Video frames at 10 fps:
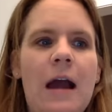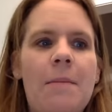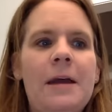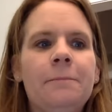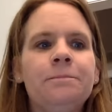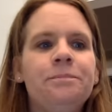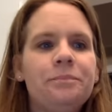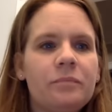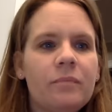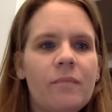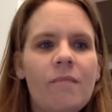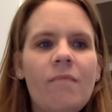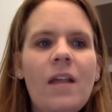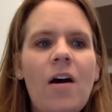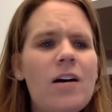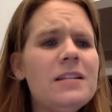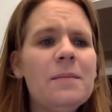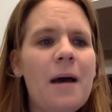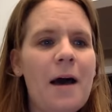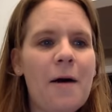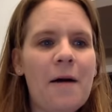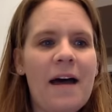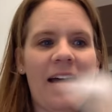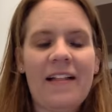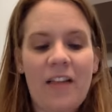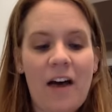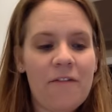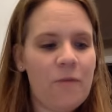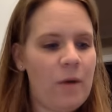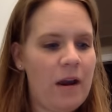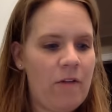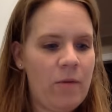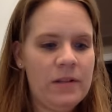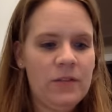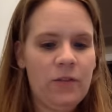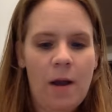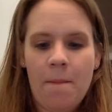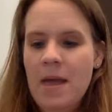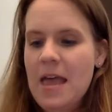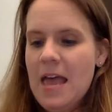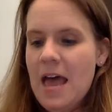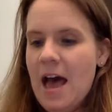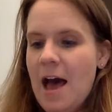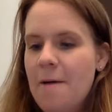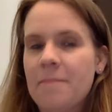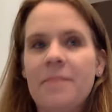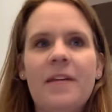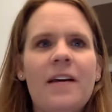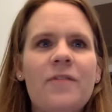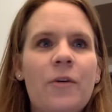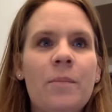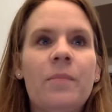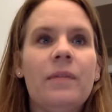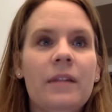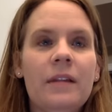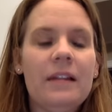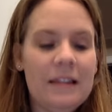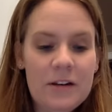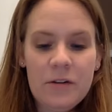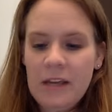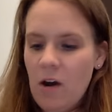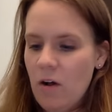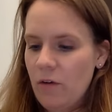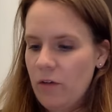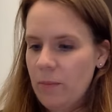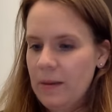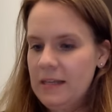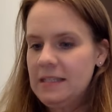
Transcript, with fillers: it. Awesome. Uh, I love where everyone's from, um, from literally all over the place